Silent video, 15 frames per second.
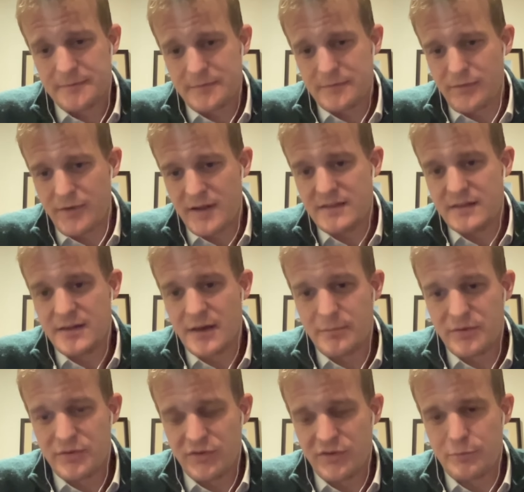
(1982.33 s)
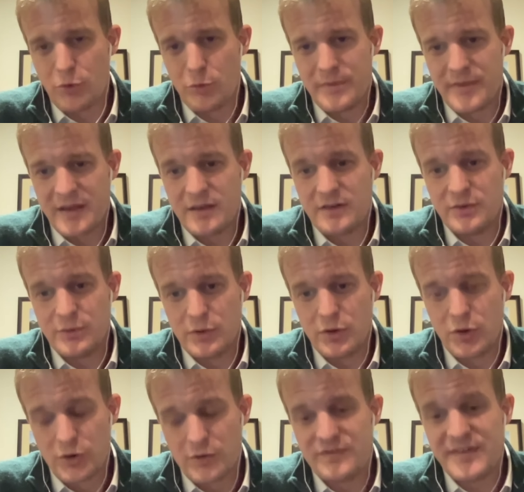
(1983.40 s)
Right? The numbers are small, but they can do a
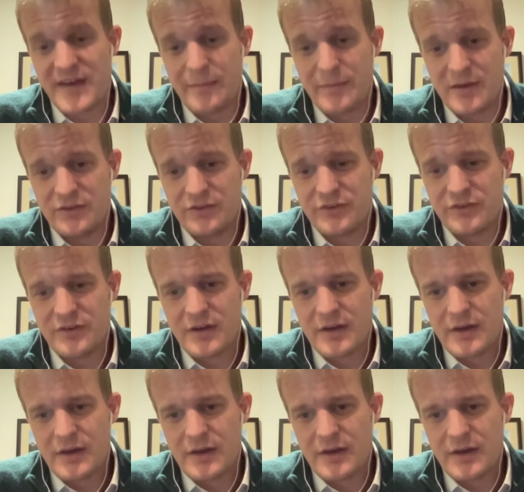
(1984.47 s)
lot of damage.